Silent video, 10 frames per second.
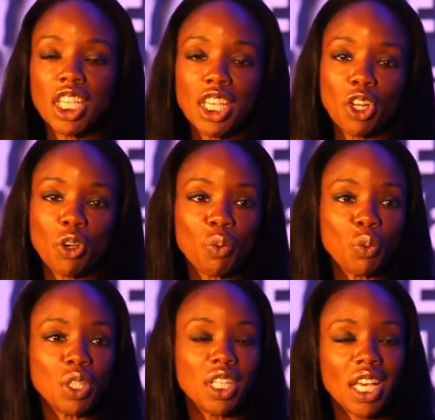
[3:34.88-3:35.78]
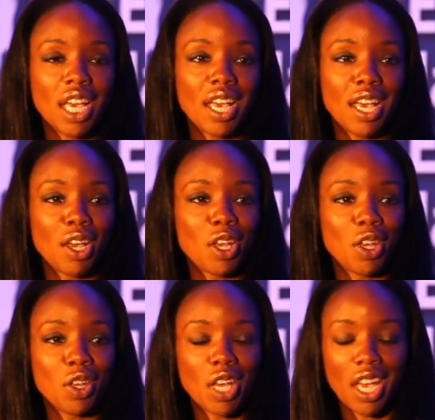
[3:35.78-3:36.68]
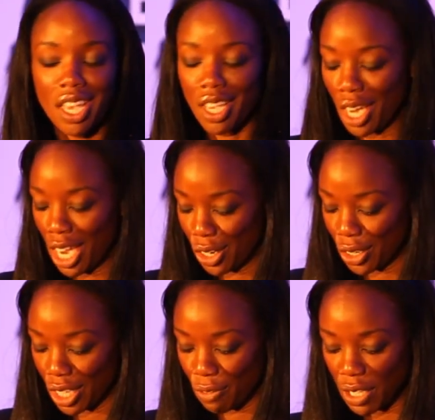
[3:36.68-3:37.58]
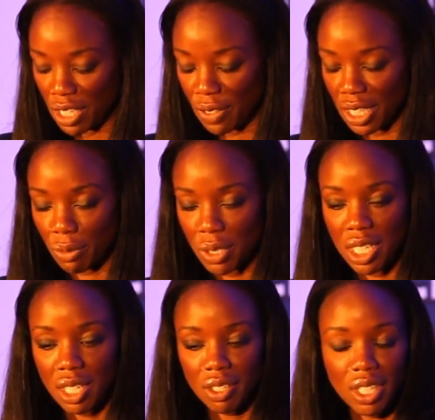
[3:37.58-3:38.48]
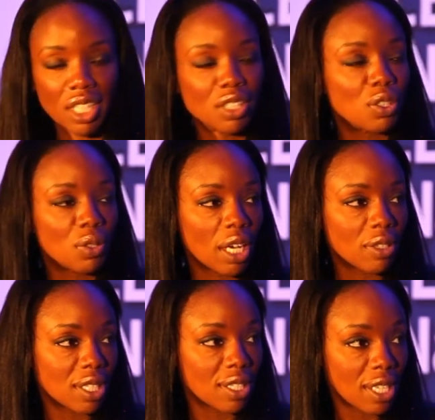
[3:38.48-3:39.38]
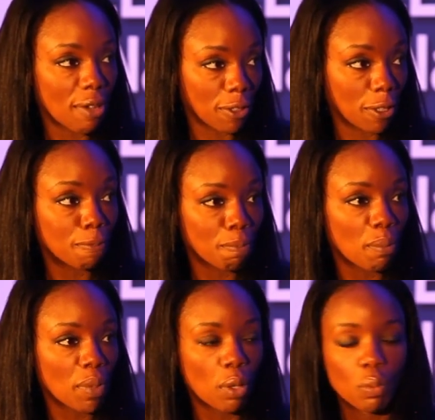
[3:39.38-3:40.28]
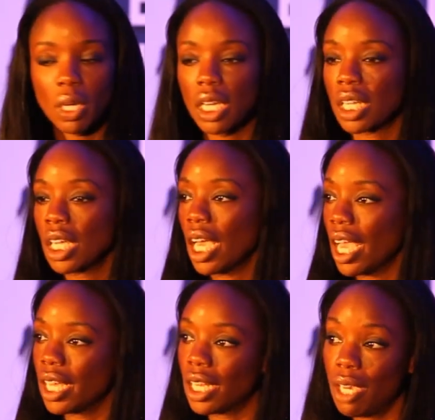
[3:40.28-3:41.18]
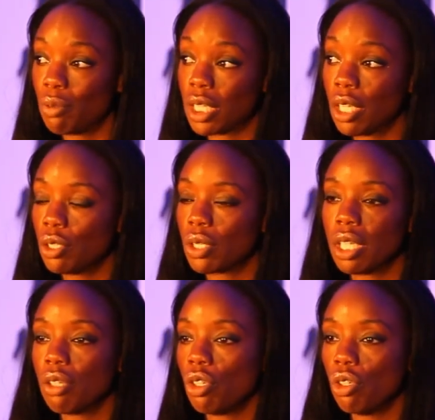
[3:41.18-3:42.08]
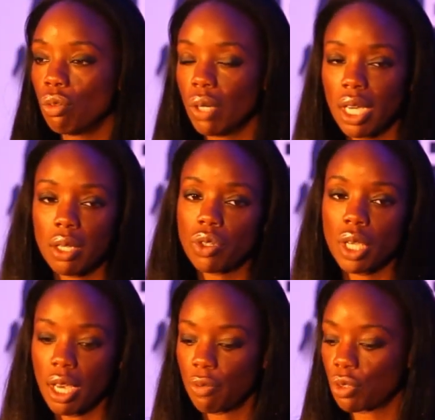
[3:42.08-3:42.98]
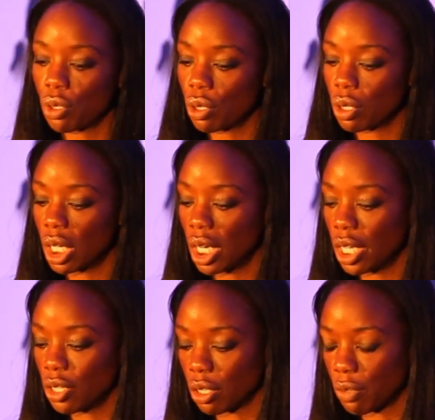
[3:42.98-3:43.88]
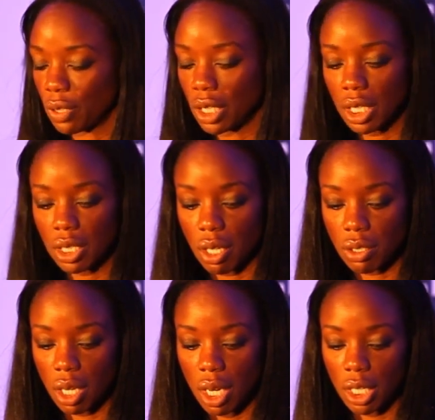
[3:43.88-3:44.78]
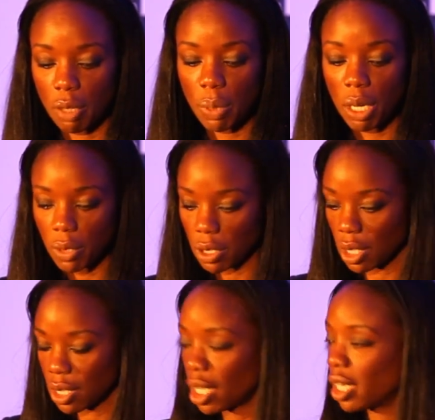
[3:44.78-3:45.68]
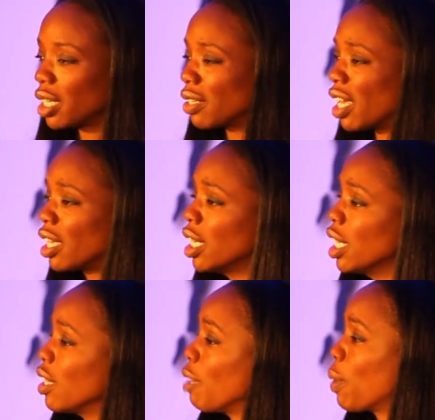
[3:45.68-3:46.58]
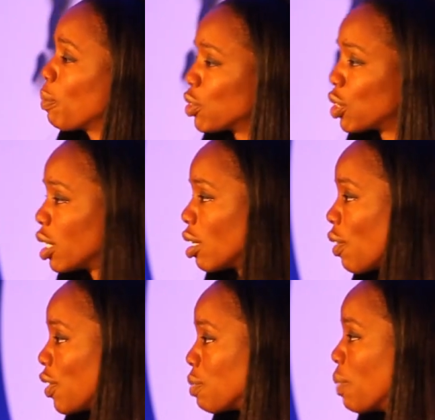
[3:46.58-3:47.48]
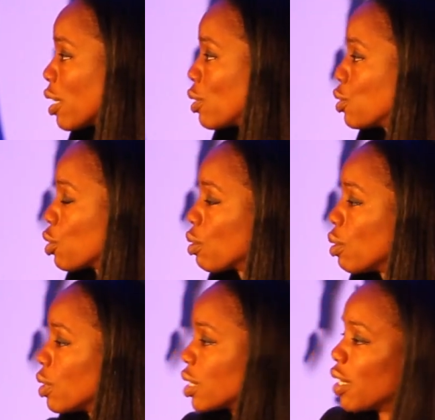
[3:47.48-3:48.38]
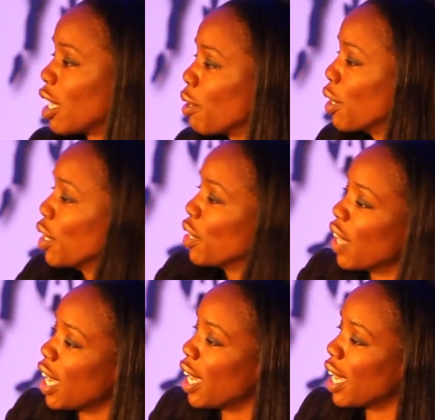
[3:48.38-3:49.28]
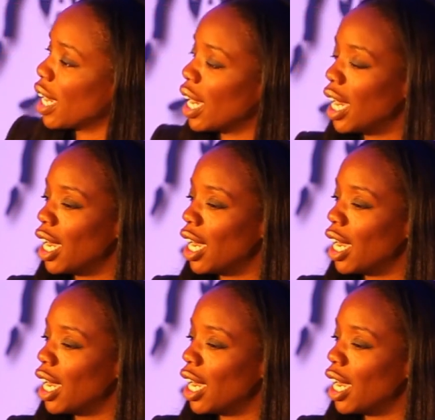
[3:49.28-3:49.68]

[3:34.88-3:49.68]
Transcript: I heard that Vince Felitti was here in 2007, right? And I will tell you that in the U.S., after Dr. Felitti and Dr. Anda published the study, and they published it in all these medical journals, and they